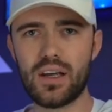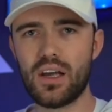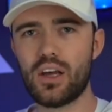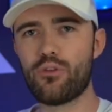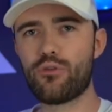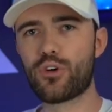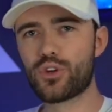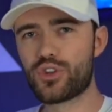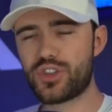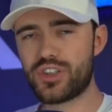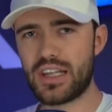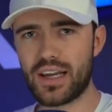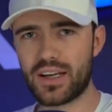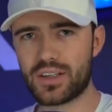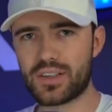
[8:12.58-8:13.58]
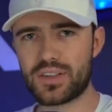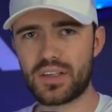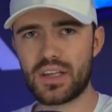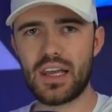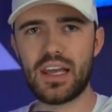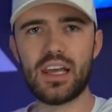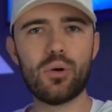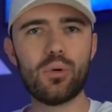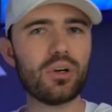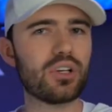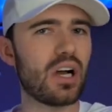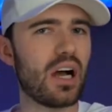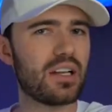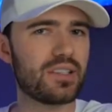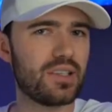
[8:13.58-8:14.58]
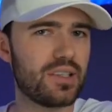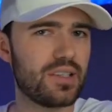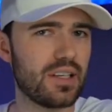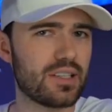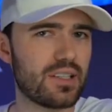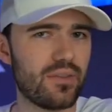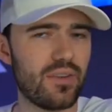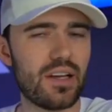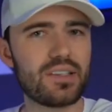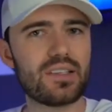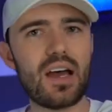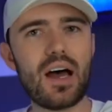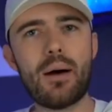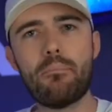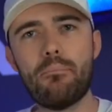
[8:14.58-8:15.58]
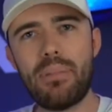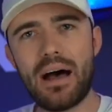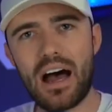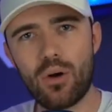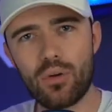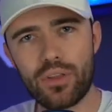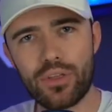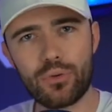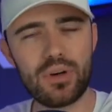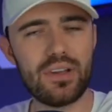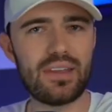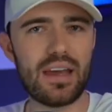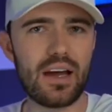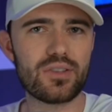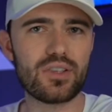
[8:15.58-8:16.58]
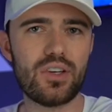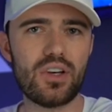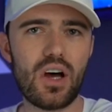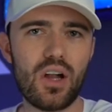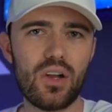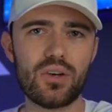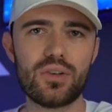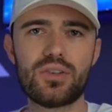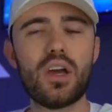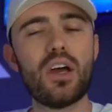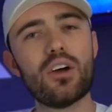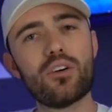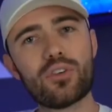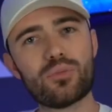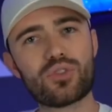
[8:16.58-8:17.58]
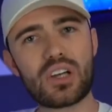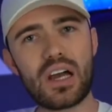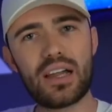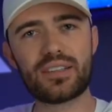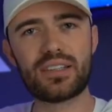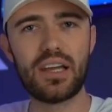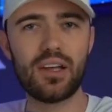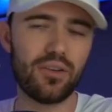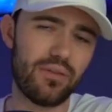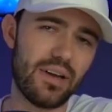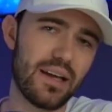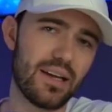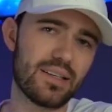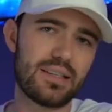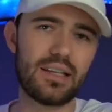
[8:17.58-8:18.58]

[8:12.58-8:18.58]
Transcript: for six, it would cost the six of us about $3,000 from Scottsdale to Vegas.